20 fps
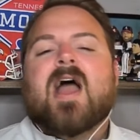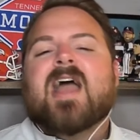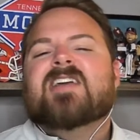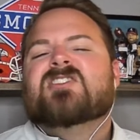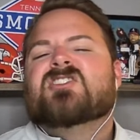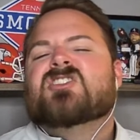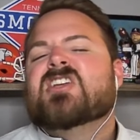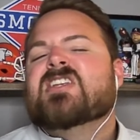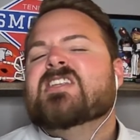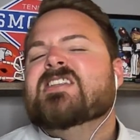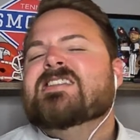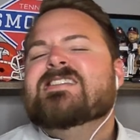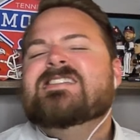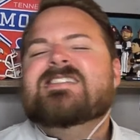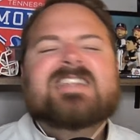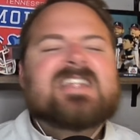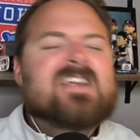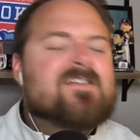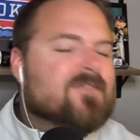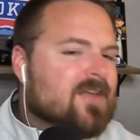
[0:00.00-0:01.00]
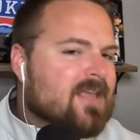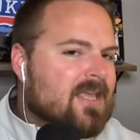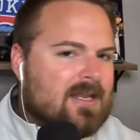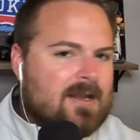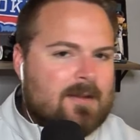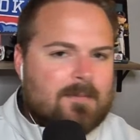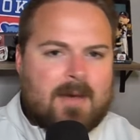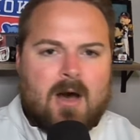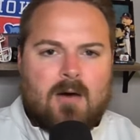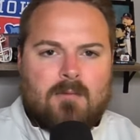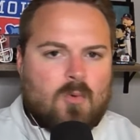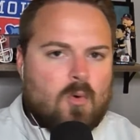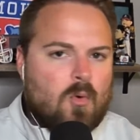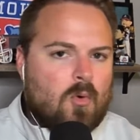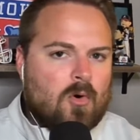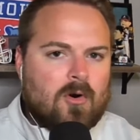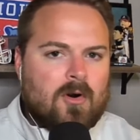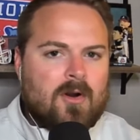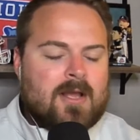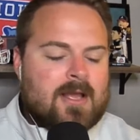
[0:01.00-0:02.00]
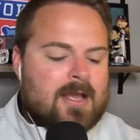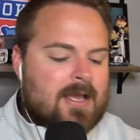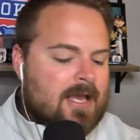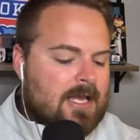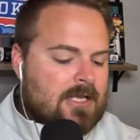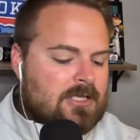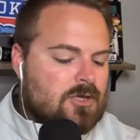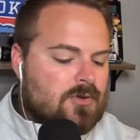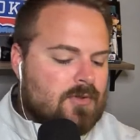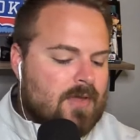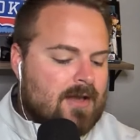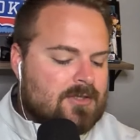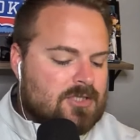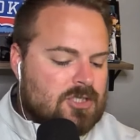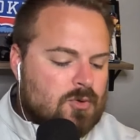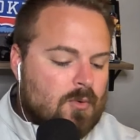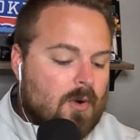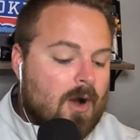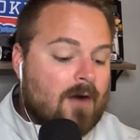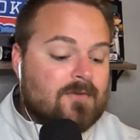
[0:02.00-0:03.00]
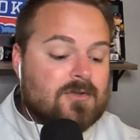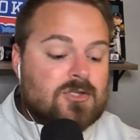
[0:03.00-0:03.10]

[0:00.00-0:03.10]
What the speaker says: a significant amount more in 2012.